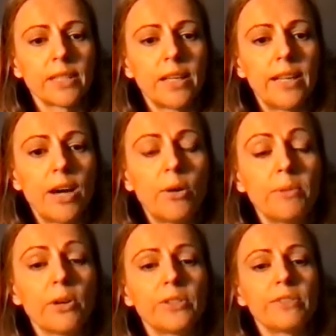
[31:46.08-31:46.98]
And now I'm
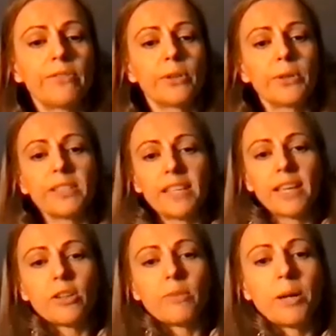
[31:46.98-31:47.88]
going to focus
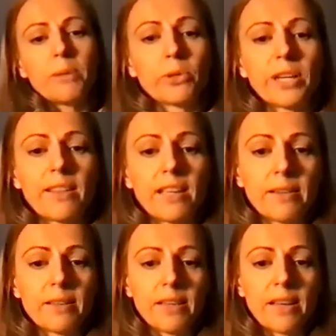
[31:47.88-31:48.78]
again on my
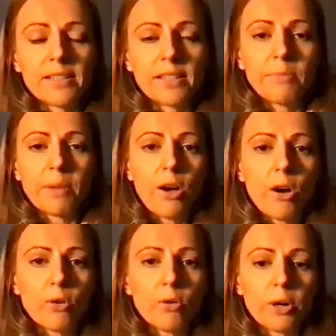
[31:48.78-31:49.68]
breathing, as if my
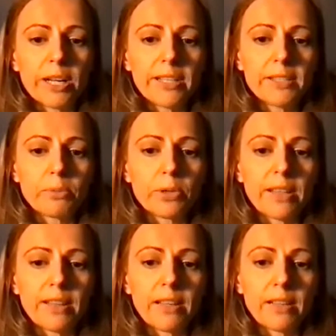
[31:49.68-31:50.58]
whole body is
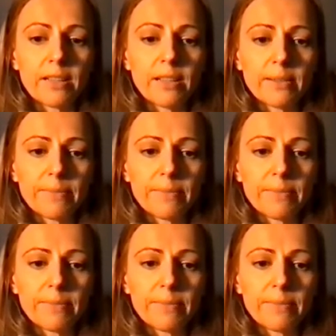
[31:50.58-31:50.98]
breathing.